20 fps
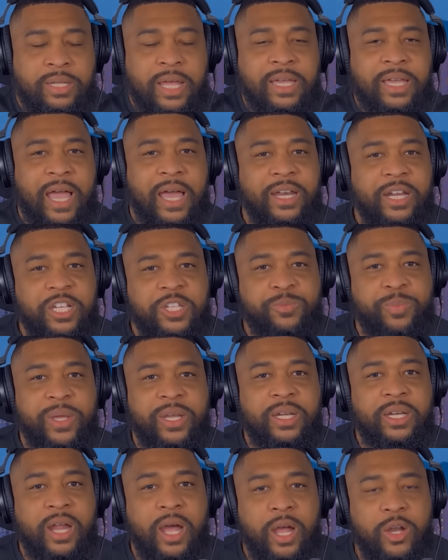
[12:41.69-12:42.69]
They got us
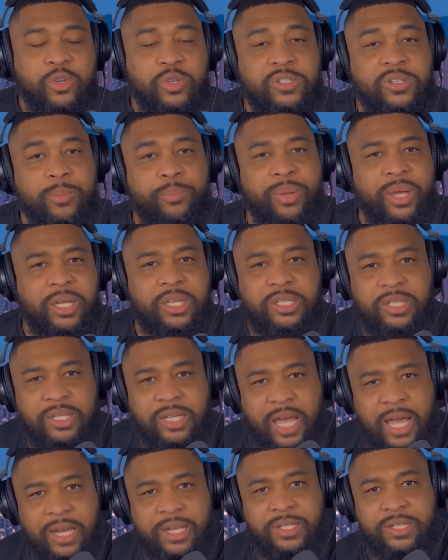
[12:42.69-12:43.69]
spending hundreds of billions
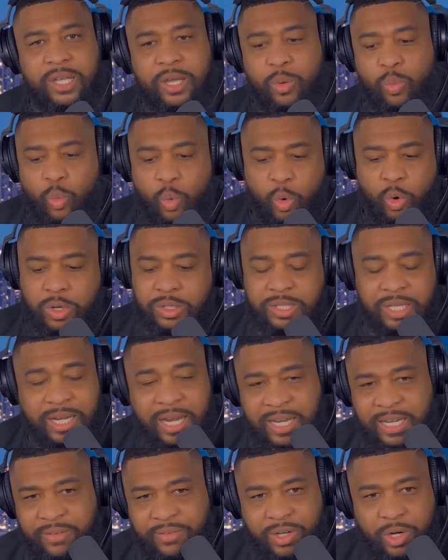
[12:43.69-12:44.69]
of dollars on wars
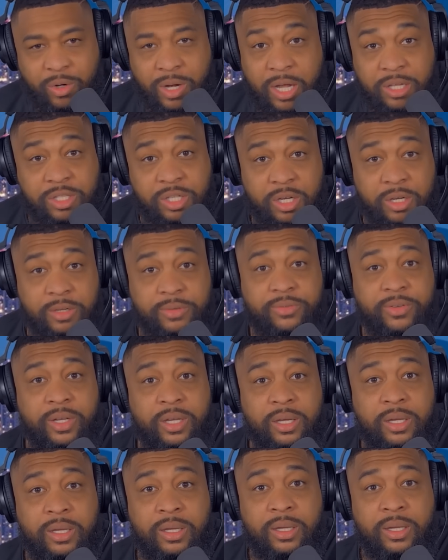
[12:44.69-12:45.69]
that ain't even on our
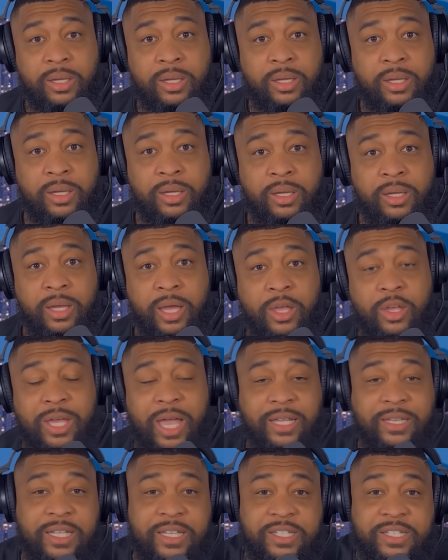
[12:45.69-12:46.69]
turf. And
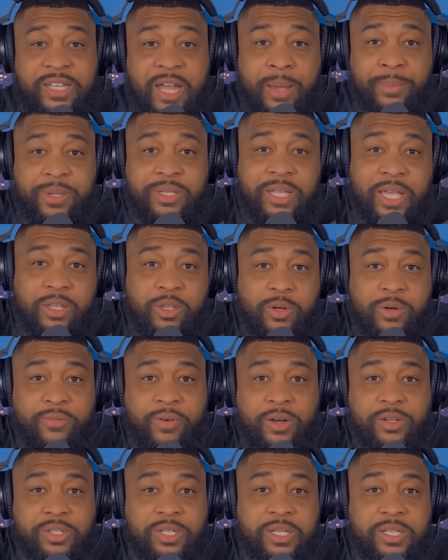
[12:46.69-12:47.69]
you got these dummies at
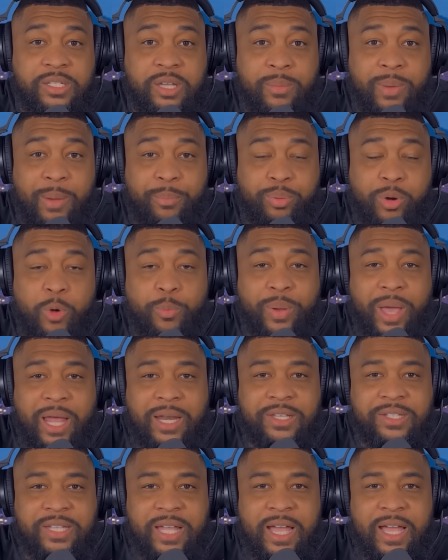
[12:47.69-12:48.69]
universities talking about pro
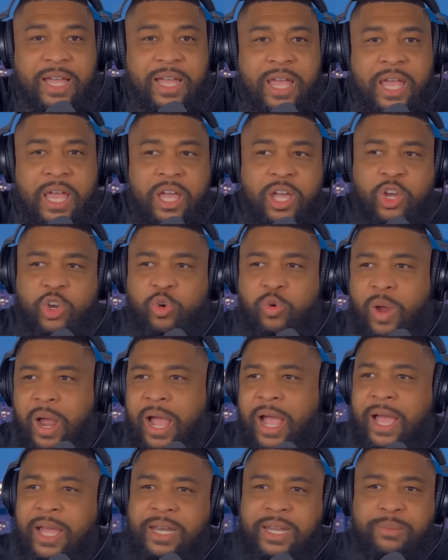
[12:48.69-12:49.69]
Palestine,
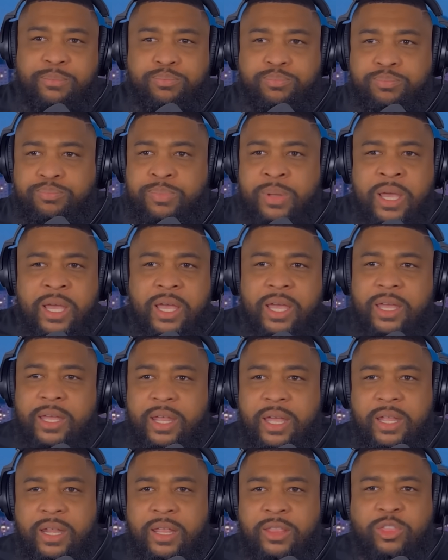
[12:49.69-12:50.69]
crying and,
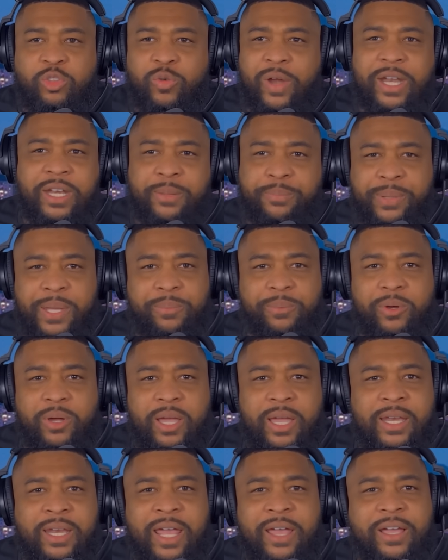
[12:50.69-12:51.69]
and, and threatening
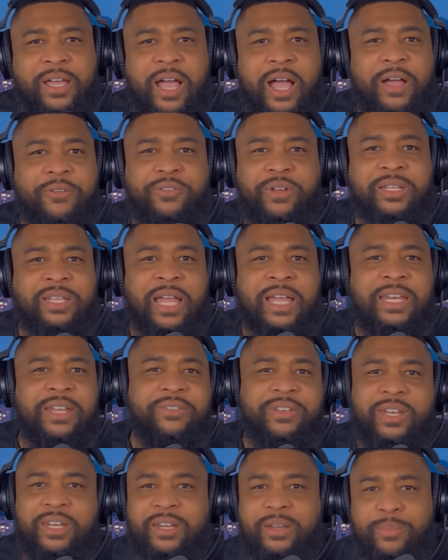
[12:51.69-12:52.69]
people, and that conflict
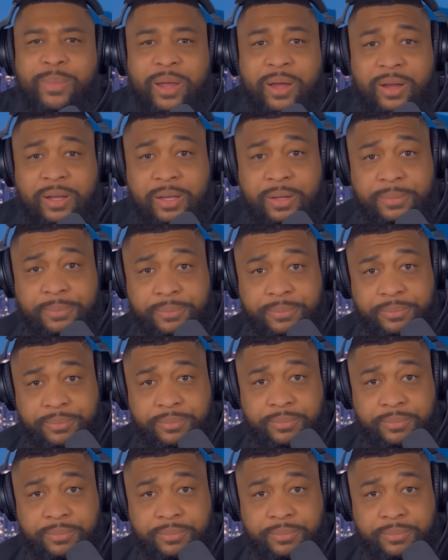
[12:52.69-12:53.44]
ain't even in America.